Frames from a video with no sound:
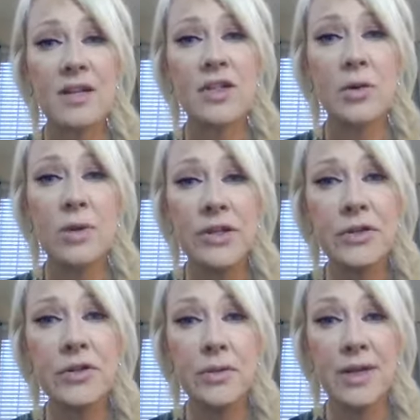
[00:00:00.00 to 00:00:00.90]
So what
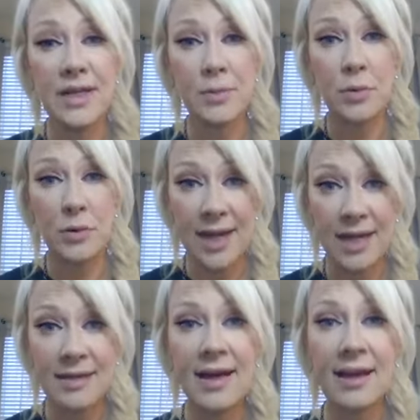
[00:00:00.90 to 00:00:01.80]
you're doing is
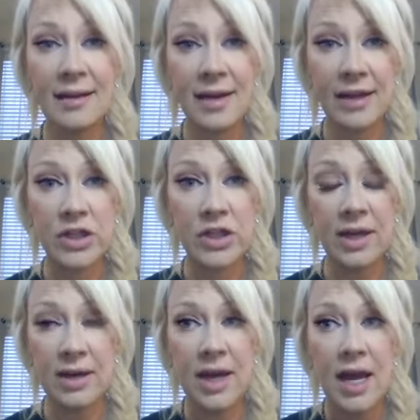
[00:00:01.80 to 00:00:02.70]
breaking that
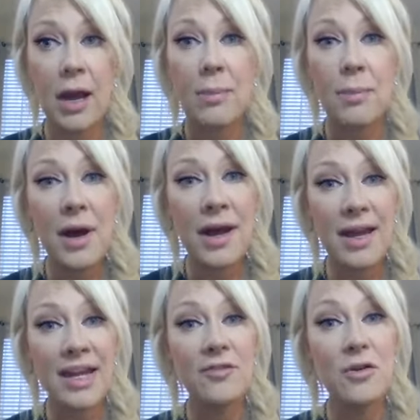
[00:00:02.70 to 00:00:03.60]
connection.
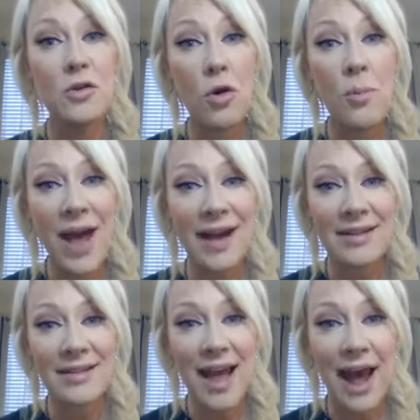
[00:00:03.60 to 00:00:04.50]
But if you go back
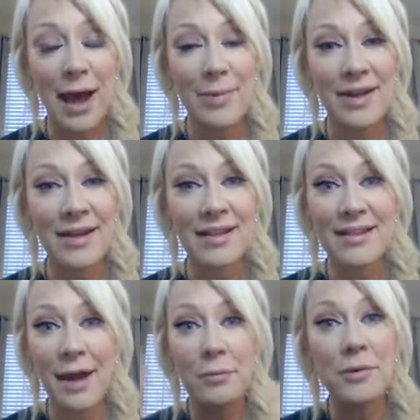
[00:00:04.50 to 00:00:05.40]
to the habit,
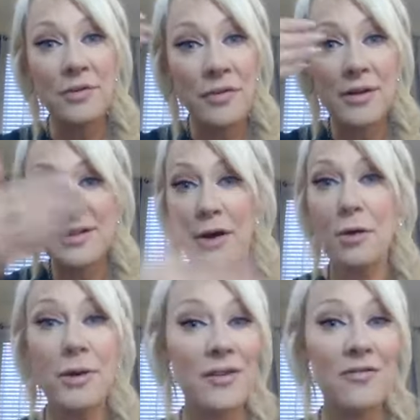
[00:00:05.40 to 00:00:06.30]
that river is
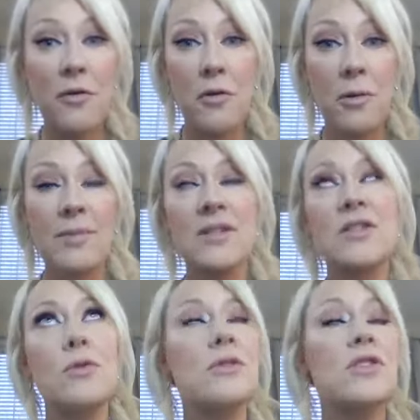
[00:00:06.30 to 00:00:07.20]
already formed.
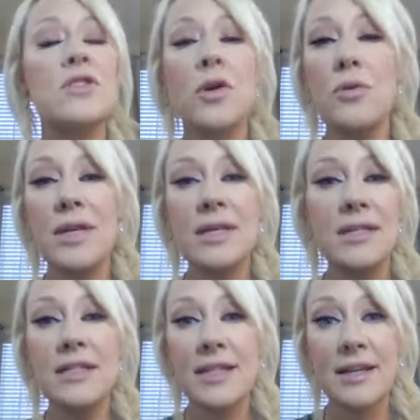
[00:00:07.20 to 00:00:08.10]
So it's so
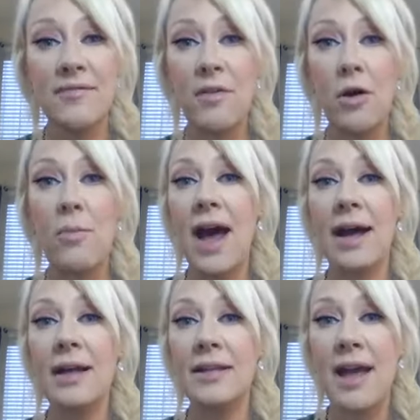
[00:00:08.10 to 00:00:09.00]
easy to fall
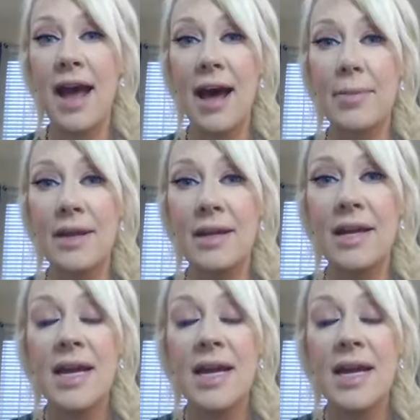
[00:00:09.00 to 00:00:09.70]
back into the habit.